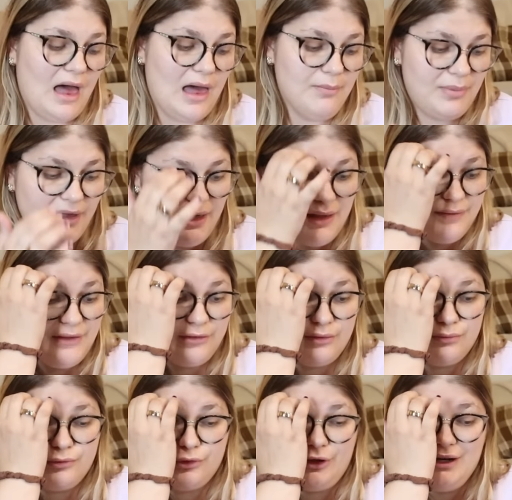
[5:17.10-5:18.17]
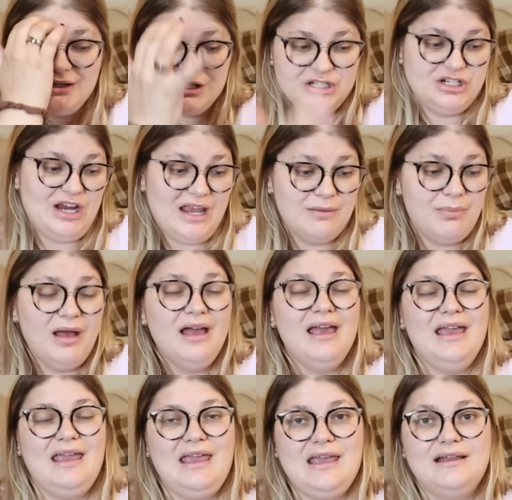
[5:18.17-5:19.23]
up. They were in great shape.
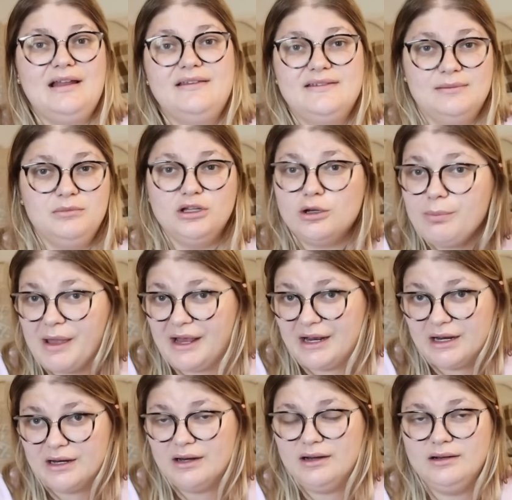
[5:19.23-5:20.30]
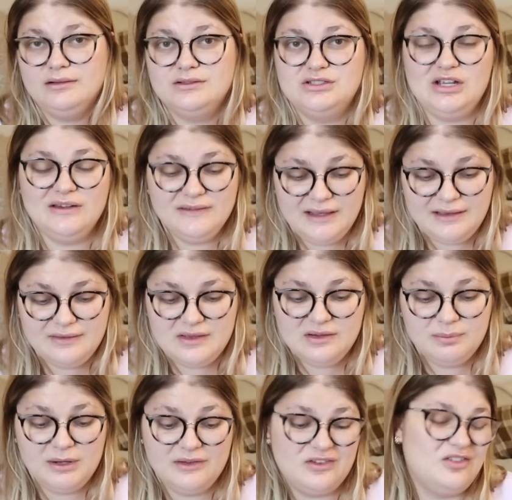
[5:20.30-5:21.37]
And a similar pair, just like these,
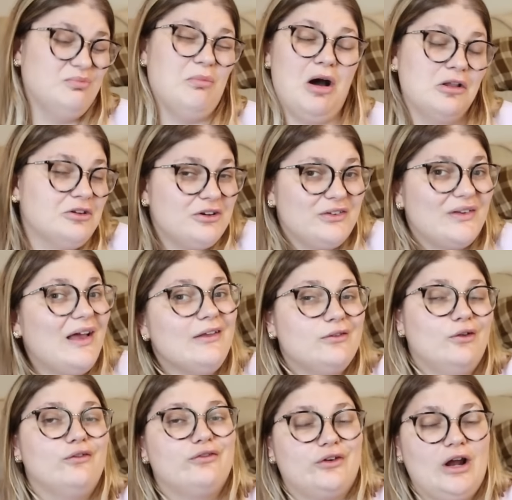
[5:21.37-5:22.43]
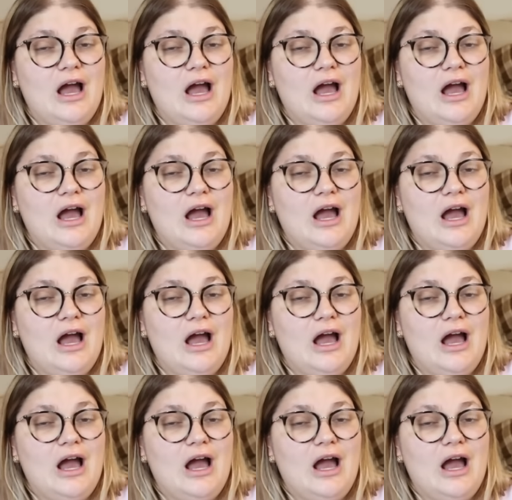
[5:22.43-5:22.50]
but a smaller size sold for